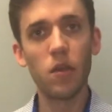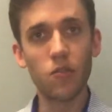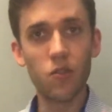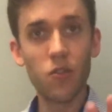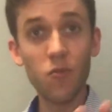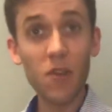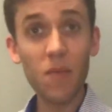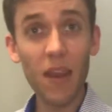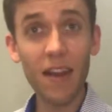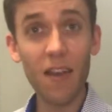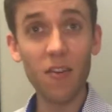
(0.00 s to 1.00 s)
there's three
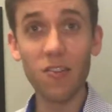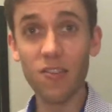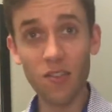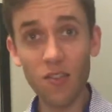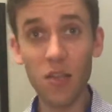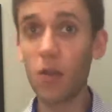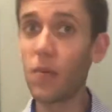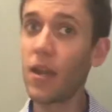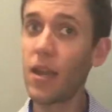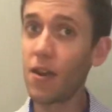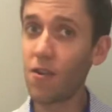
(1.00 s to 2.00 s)
main areas. This is gonna be
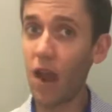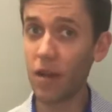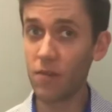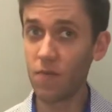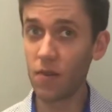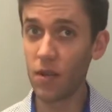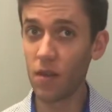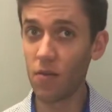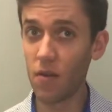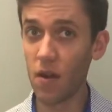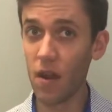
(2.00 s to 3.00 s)
an interactive
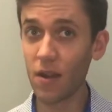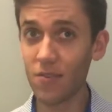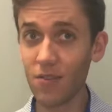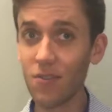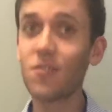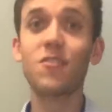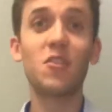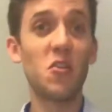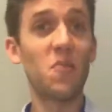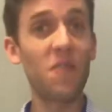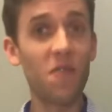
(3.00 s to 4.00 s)
video, all right? So this is
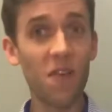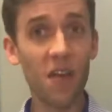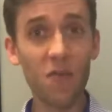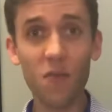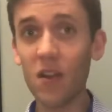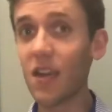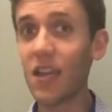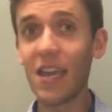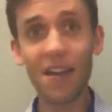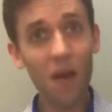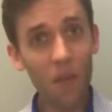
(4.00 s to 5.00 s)
gonna be fun. We're gonna
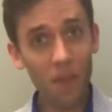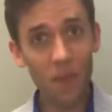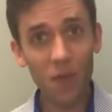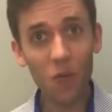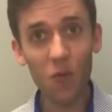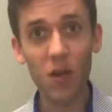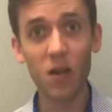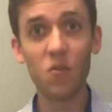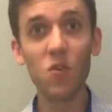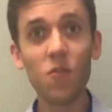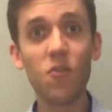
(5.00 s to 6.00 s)
get up, we're gonna
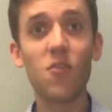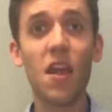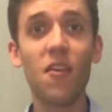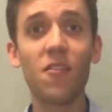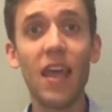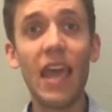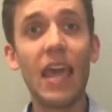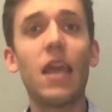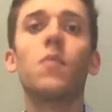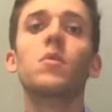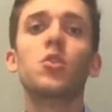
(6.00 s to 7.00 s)
move around and
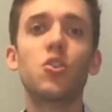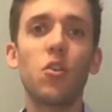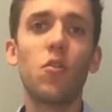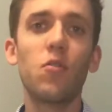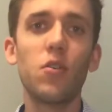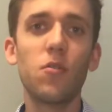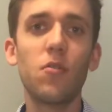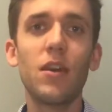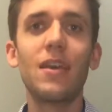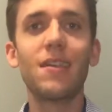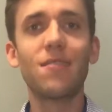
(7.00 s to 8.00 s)
I'm gonna show
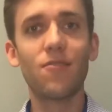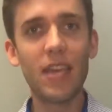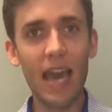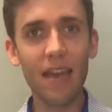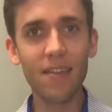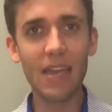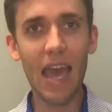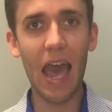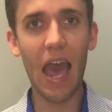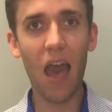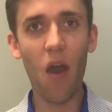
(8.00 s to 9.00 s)
you exactly
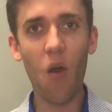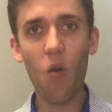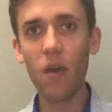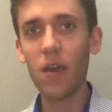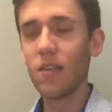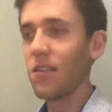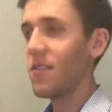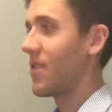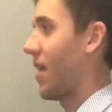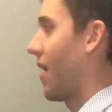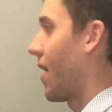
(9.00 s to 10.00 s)
how
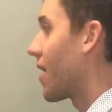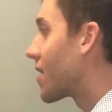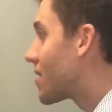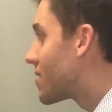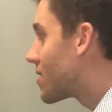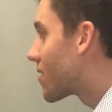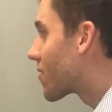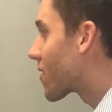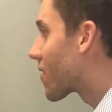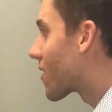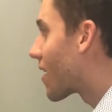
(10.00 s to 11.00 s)
this
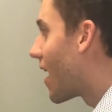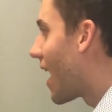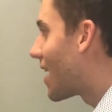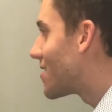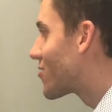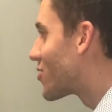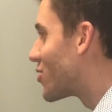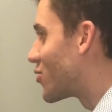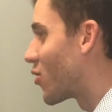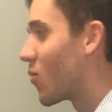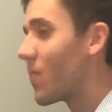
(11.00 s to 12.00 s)
anterior head
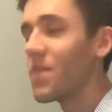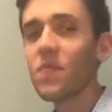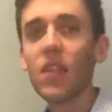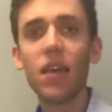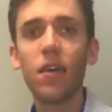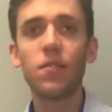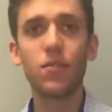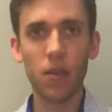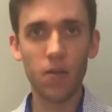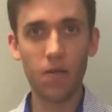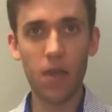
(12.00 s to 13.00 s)
syndrome is
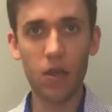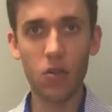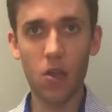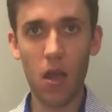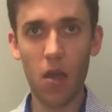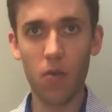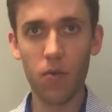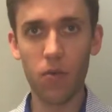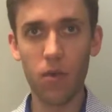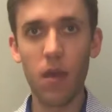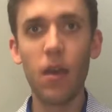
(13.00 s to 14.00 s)
gonna affect your
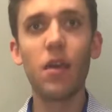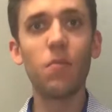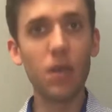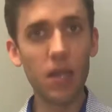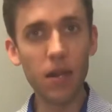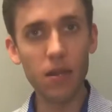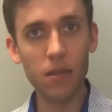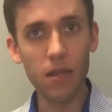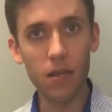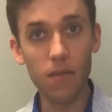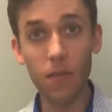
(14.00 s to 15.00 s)
health
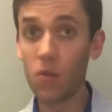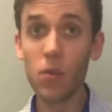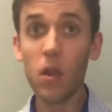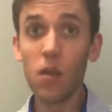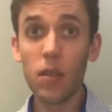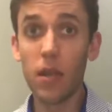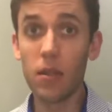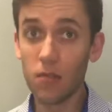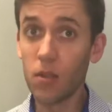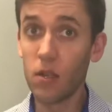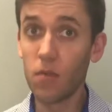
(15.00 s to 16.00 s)
immediately. And we know that
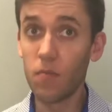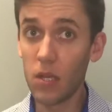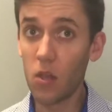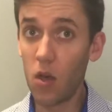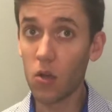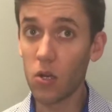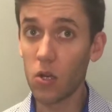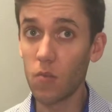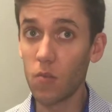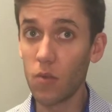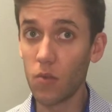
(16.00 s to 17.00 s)
it's gonna be
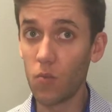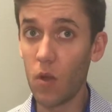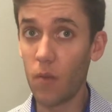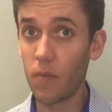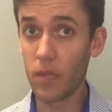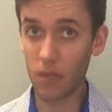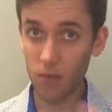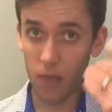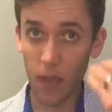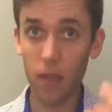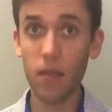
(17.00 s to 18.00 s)
long-term as well because
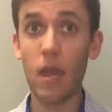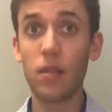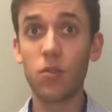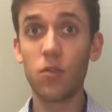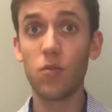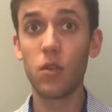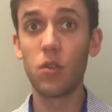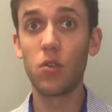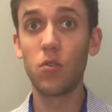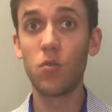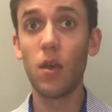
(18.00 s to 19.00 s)
that's going
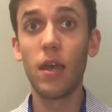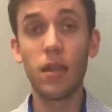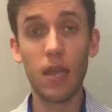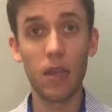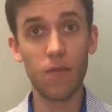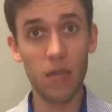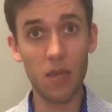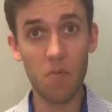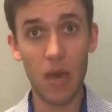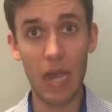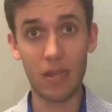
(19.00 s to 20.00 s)
to negatively
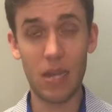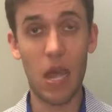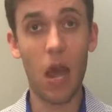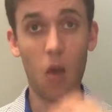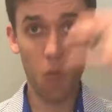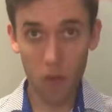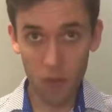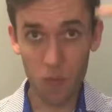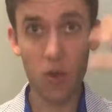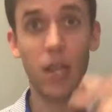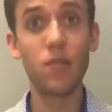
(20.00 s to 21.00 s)
impact how well the
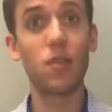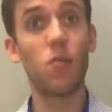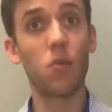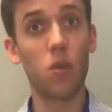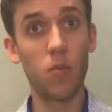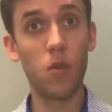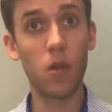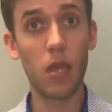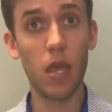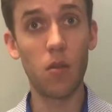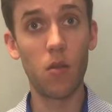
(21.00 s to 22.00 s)
brain is able to
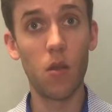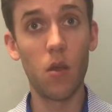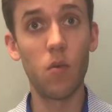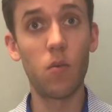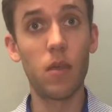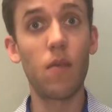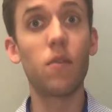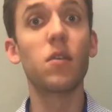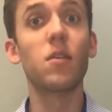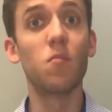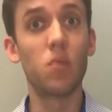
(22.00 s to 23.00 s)
communicate with
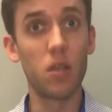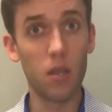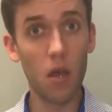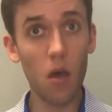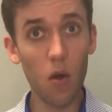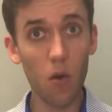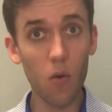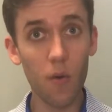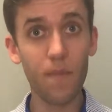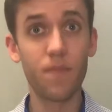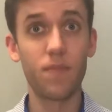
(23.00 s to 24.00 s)
everything
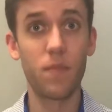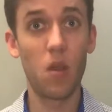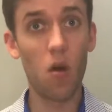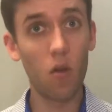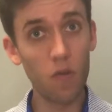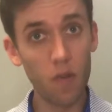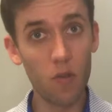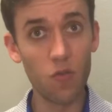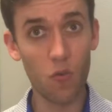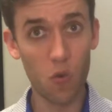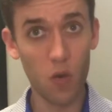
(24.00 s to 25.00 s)
below all of
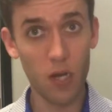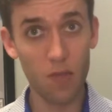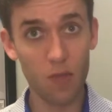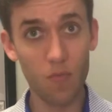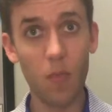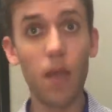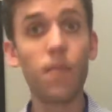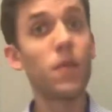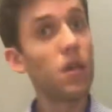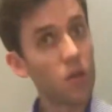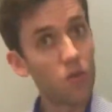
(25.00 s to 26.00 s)
those organs.
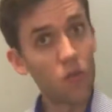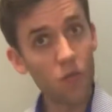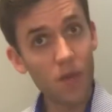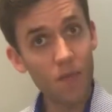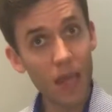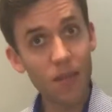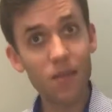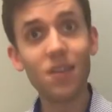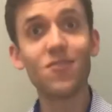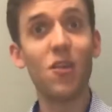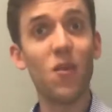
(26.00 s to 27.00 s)
But three main
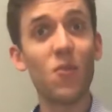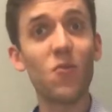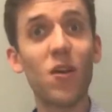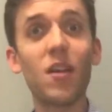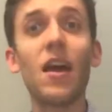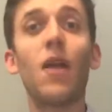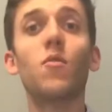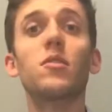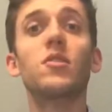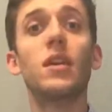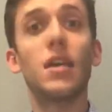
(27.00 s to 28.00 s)
things. Number one, I
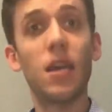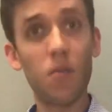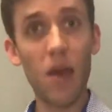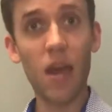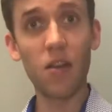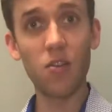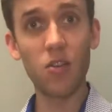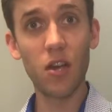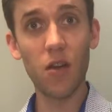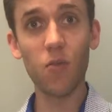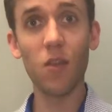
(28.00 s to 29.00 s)
want you to get up out of your
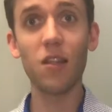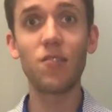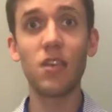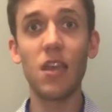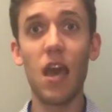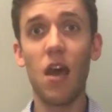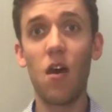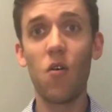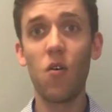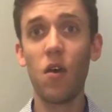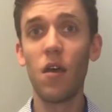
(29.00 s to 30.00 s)
chair. We're gonna see
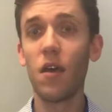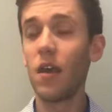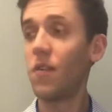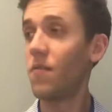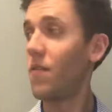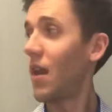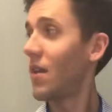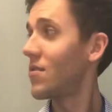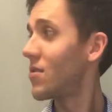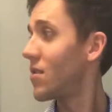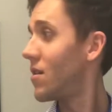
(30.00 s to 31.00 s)
how it
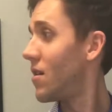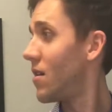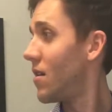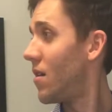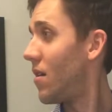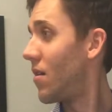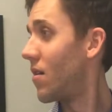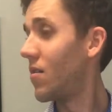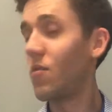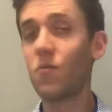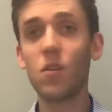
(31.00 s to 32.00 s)
affects
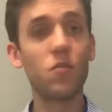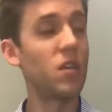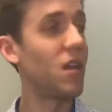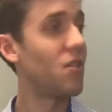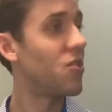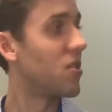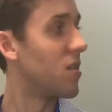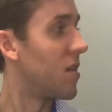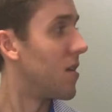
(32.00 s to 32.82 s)
our rotation